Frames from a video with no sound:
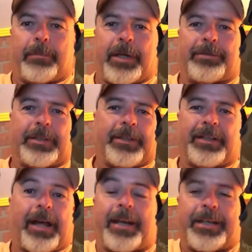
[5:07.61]
Basically,
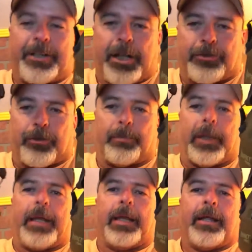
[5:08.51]
I didn't touch her,
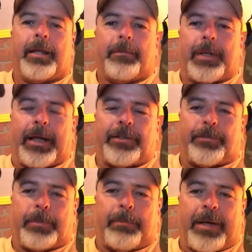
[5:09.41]
but I
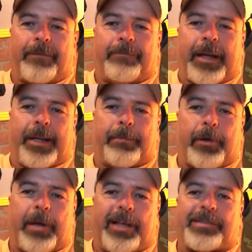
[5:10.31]
just put my hand up
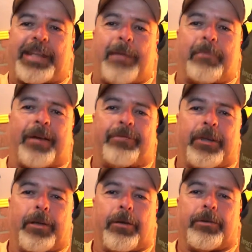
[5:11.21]
there and I snapped my
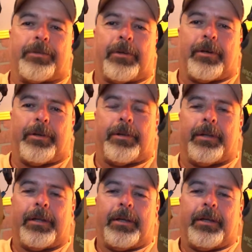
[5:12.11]
fingers on